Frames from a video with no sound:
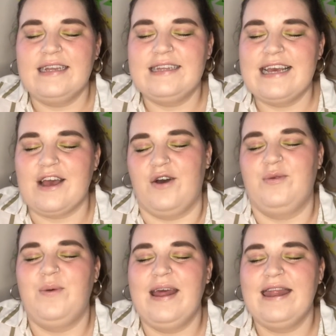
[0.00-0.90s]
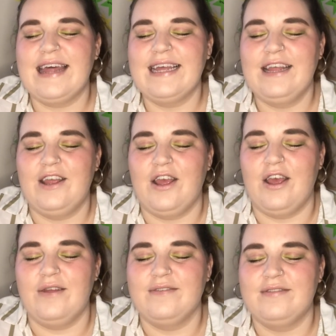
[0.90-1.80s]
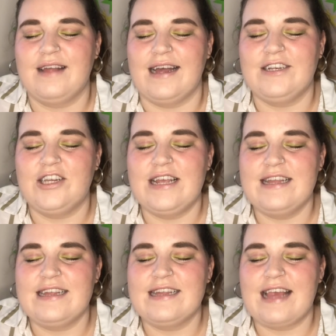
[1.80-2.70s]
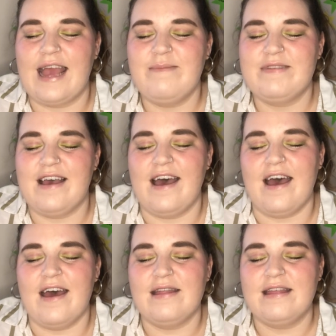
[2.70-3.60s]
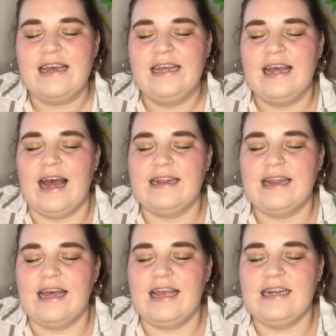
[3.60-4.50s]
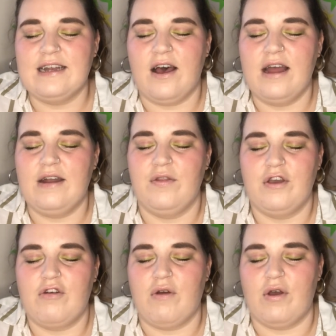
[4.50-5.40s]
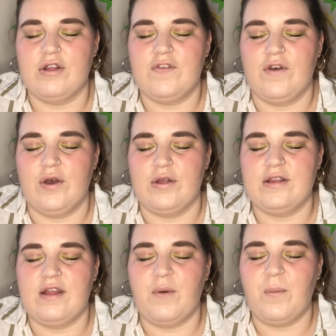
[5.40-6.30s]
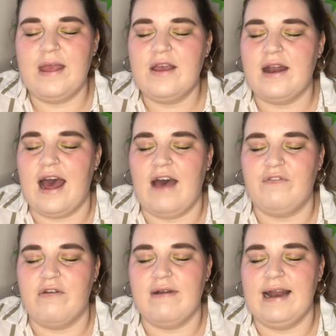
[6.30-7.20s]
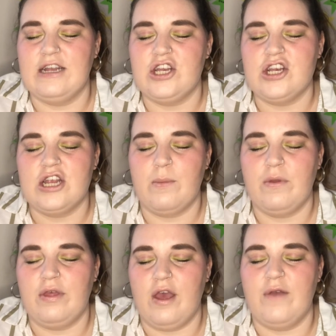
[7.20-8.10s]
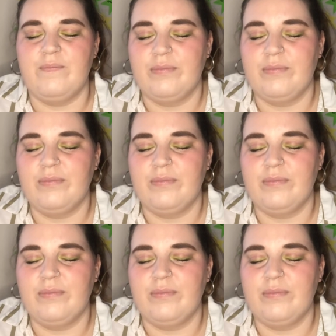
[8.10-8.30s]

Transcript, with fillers: Dear God, we thank you that Jesus came to earth and that he died on a cross for us so that we could have a relationship with you.